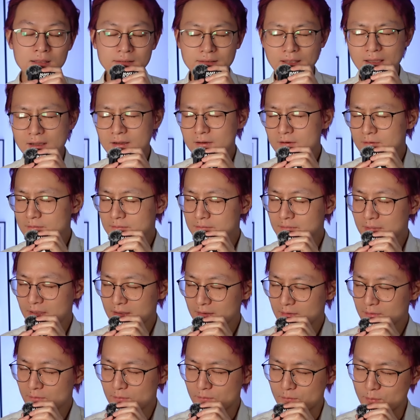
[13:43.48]
Tell me,
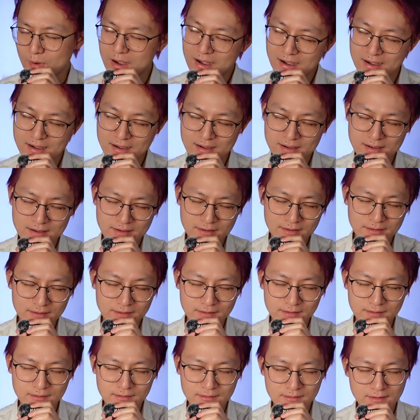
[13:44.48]
why
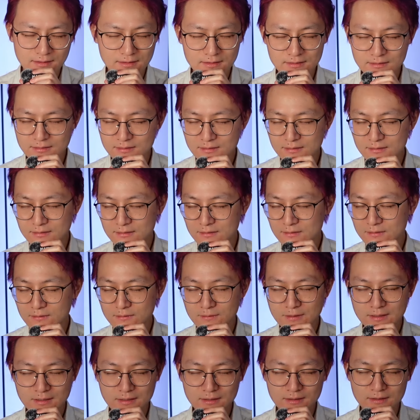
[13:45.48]
are
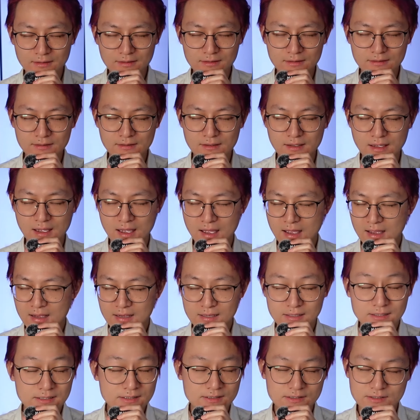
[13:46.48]
we
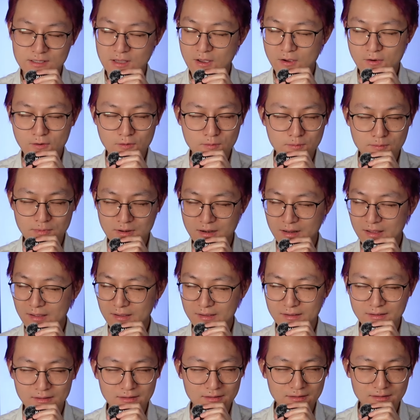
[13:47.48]
so
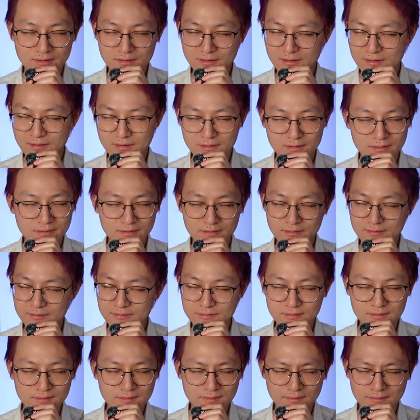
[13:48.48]

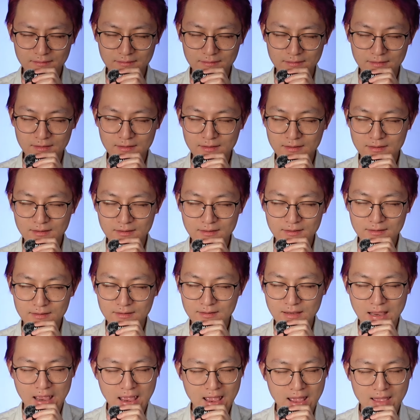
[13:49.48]
blind to see
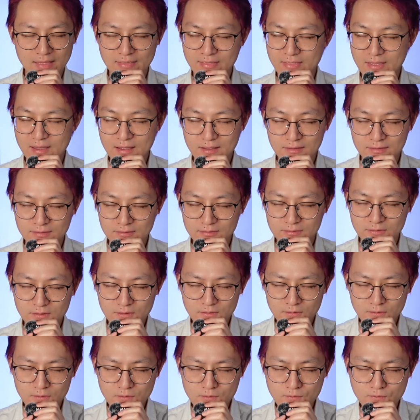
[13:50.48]
that
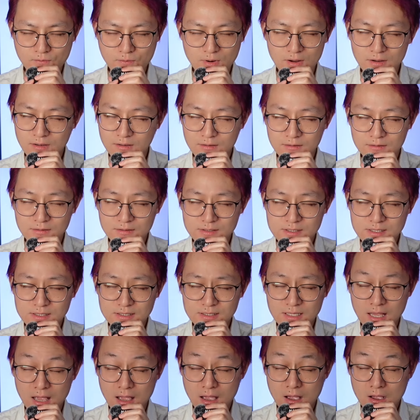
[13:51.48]
the
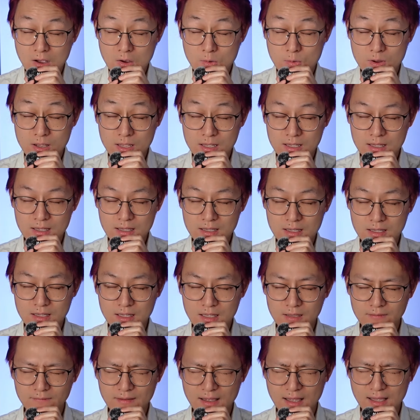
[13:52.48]
ones
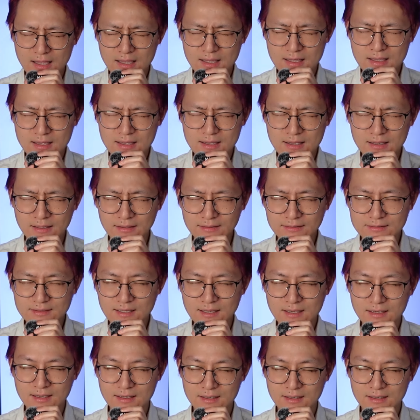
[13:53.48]
we've hurt